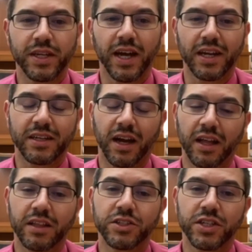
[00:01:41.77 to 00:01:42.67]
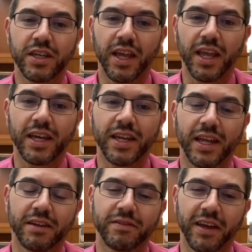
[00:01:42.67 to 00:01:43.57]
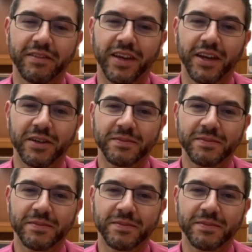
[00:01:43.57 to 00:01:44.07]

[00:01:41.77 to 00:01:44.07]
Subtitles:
oncology, and end-of-life care.